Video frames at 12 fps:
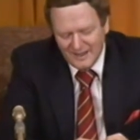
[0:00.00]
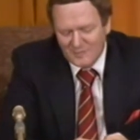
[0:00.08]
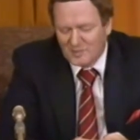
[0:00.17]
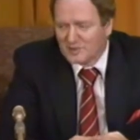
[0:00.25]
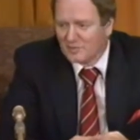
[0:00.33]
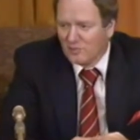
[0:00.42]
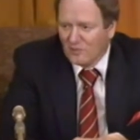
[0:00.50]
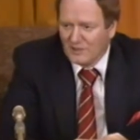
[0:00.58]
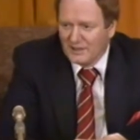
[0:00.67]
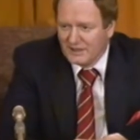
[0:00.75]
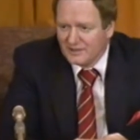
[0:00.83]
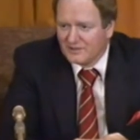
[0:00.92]
But the
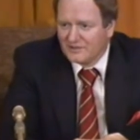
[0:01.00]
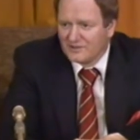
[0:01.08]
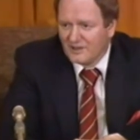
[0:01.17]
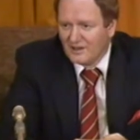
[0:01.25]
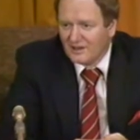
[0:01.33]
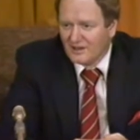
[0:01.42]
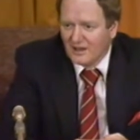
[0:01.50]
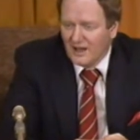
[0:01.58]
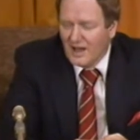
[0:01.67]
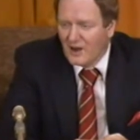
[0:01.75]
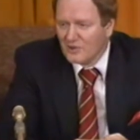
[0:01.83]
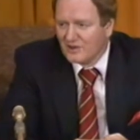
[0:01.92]
point is, uh,
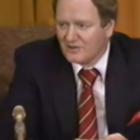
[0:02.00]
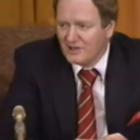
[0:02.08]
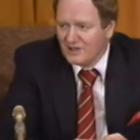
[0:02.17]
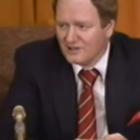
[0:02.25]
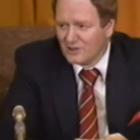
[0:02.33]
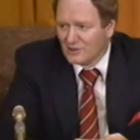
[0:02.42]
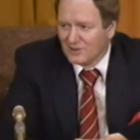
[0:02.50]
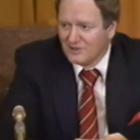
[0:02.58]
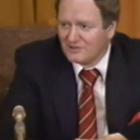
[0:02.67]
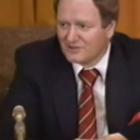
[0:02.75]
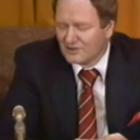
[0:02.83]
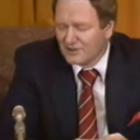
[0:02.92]
how does he know
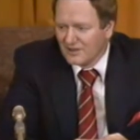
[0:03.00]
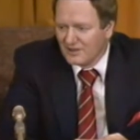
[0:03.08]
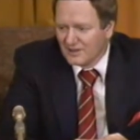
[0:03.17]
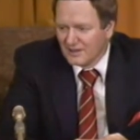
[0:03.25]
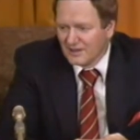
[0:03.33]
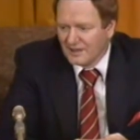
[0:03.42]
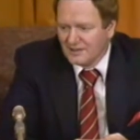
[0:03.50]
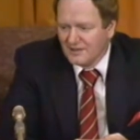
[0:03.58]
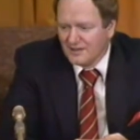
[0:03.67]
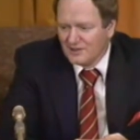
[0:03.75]
he's 39?